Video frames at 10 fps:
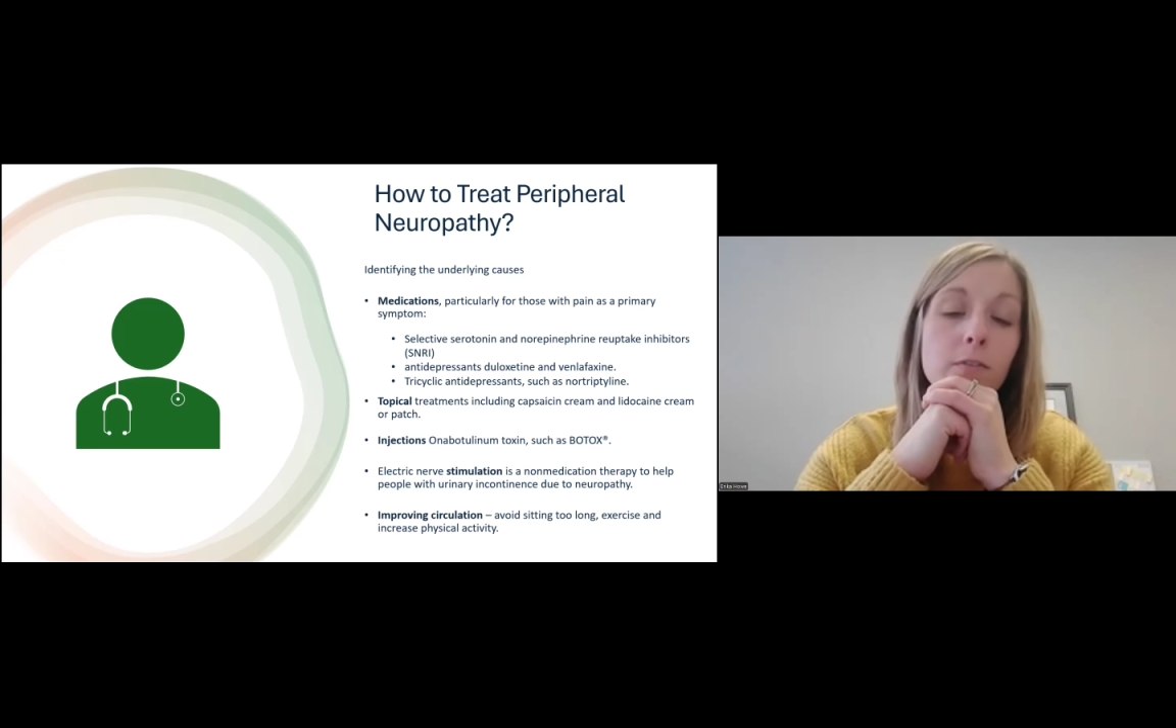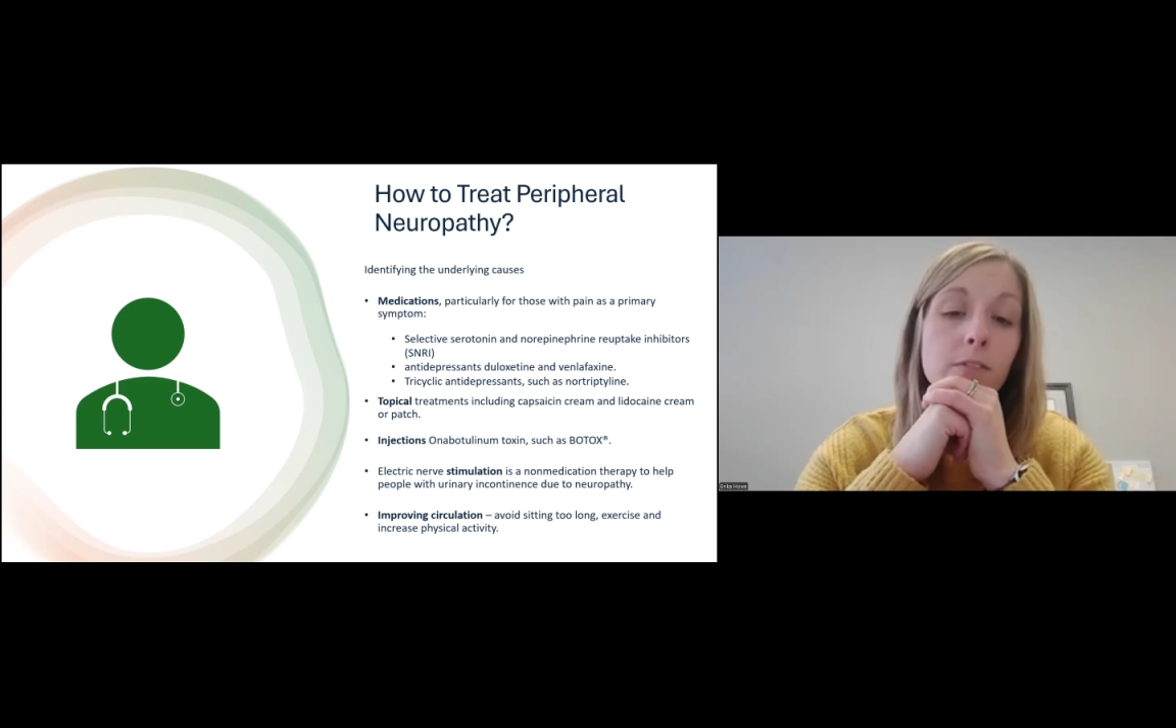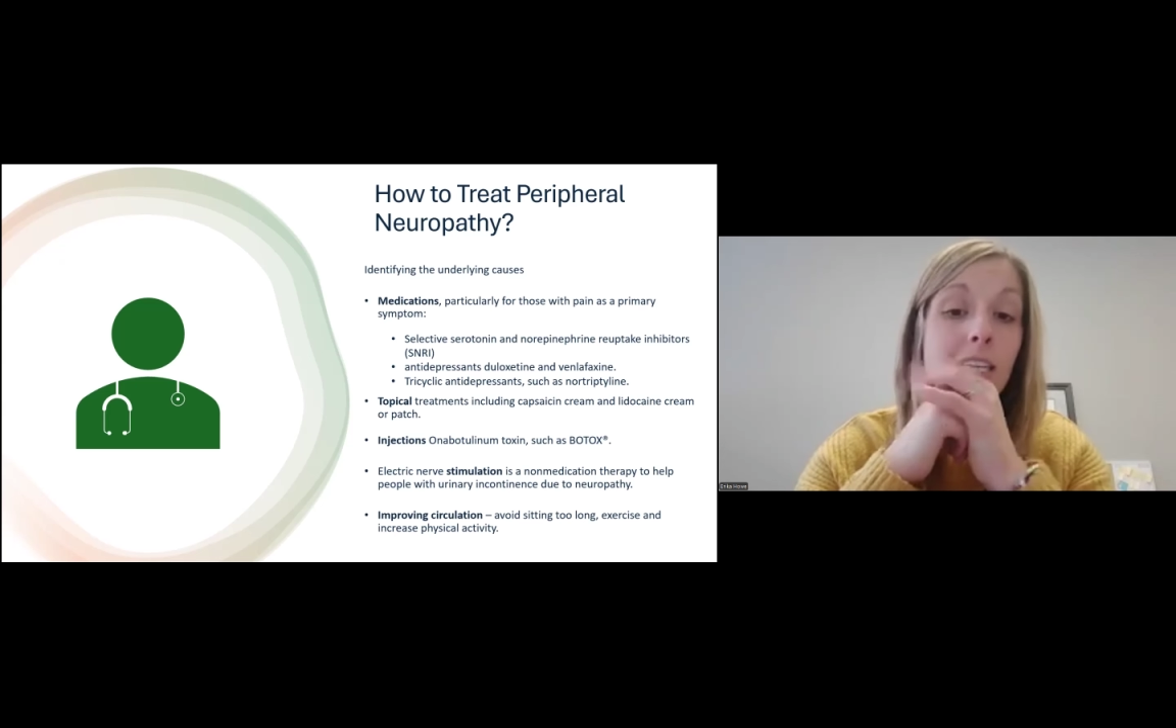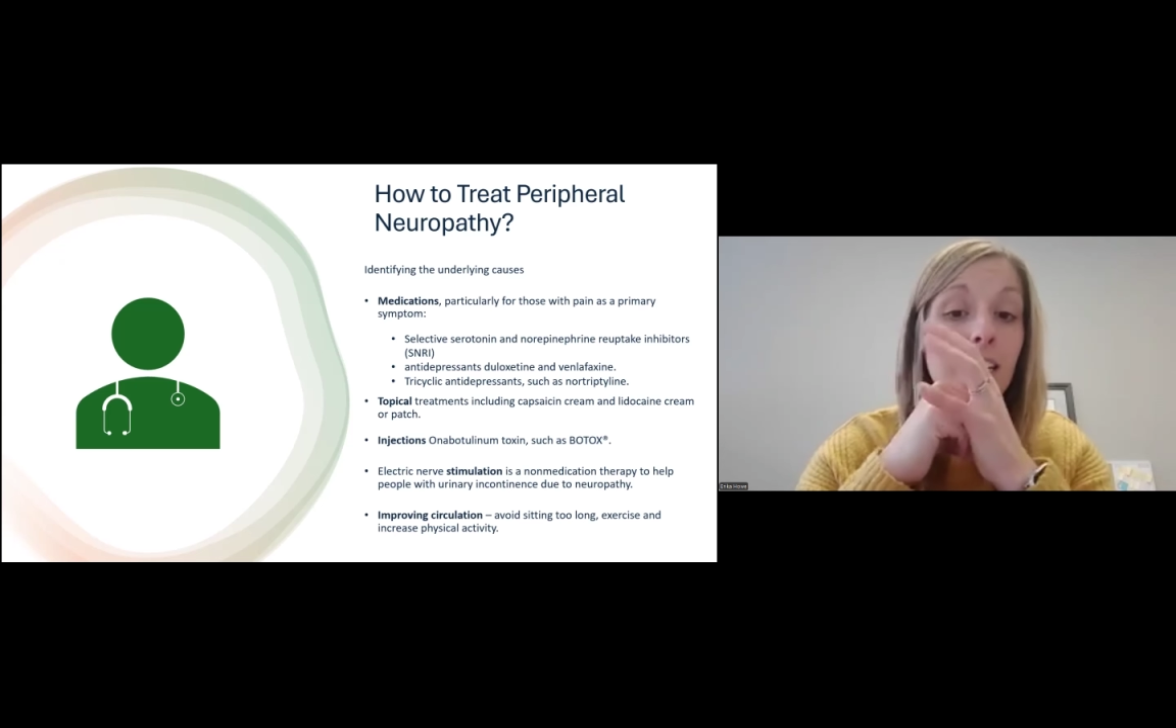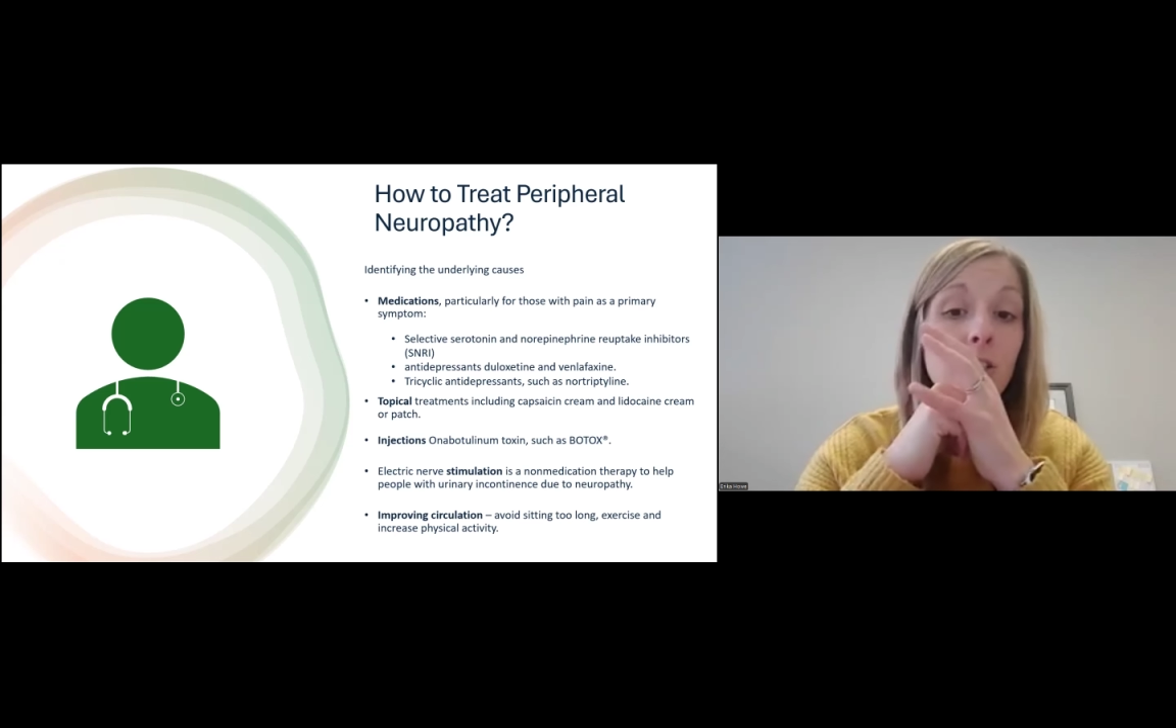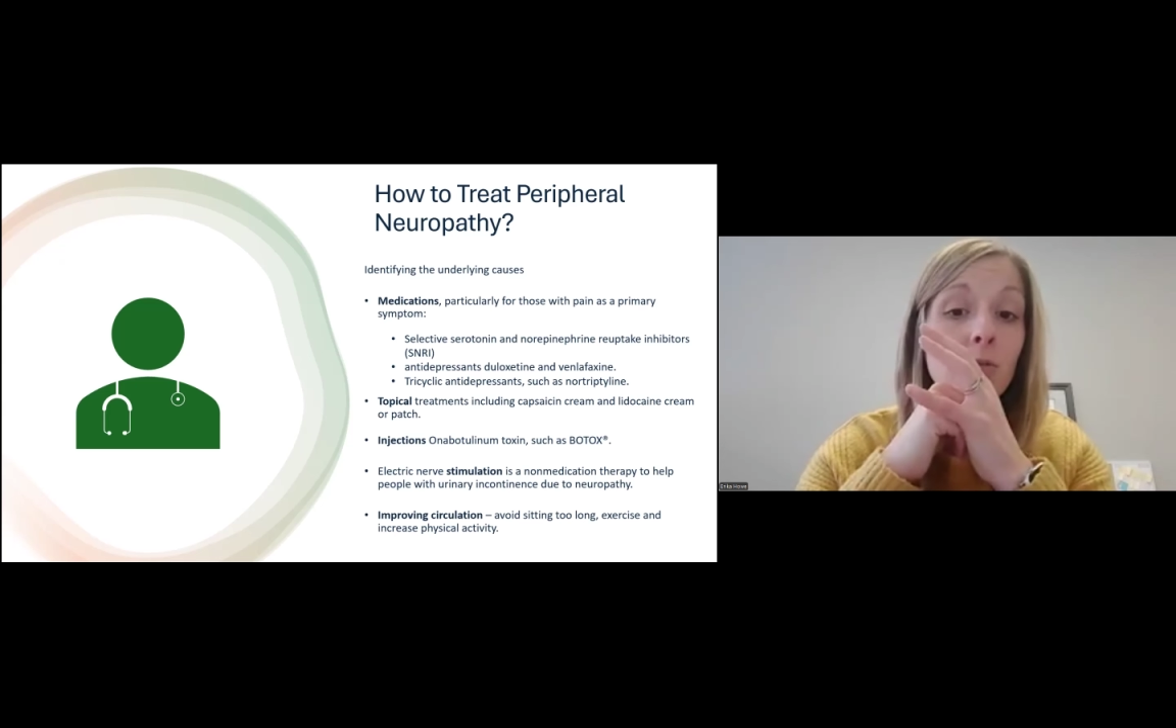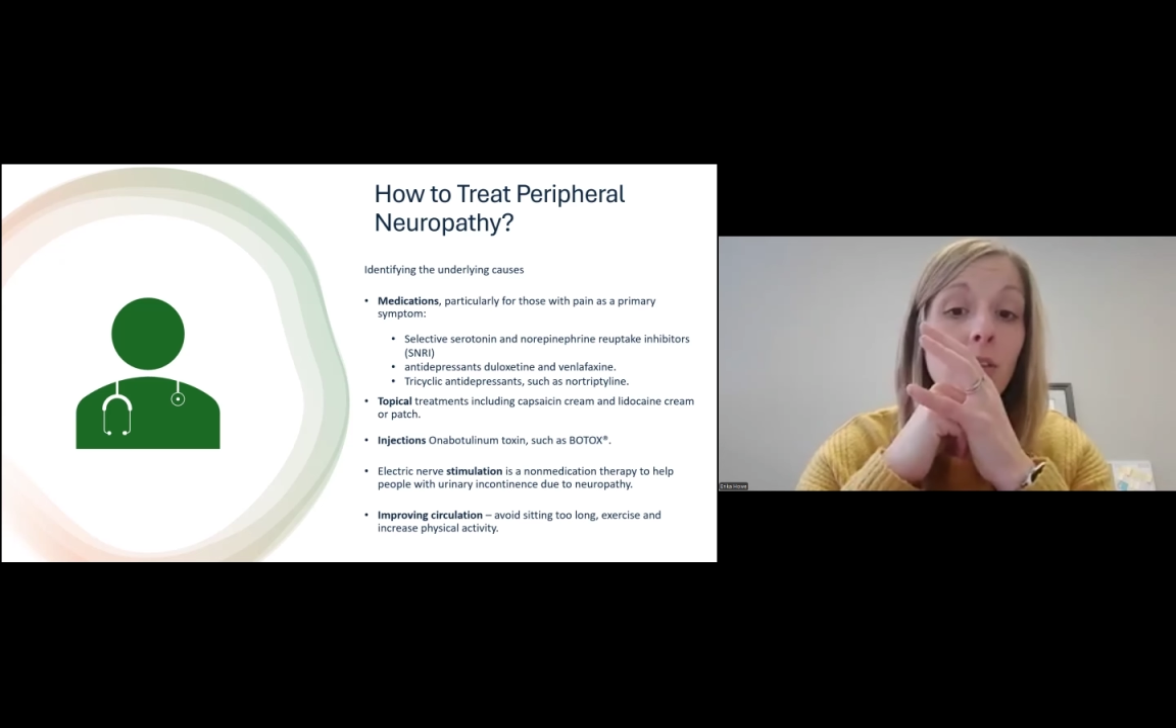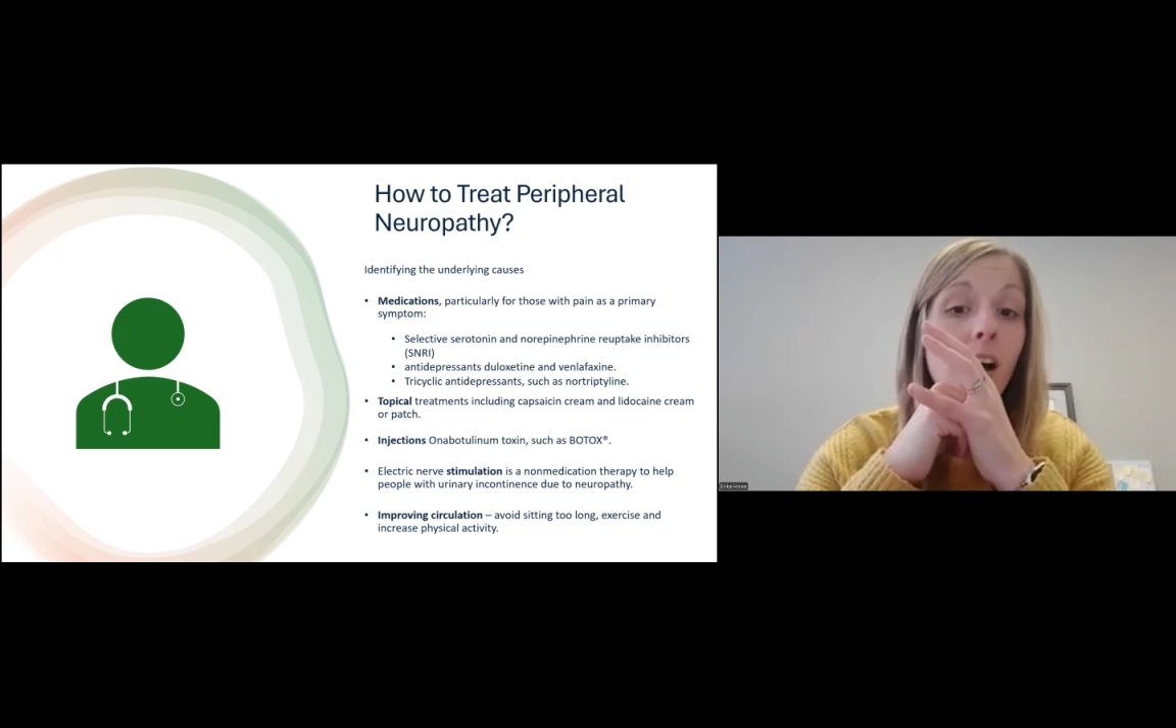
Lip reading: sitting too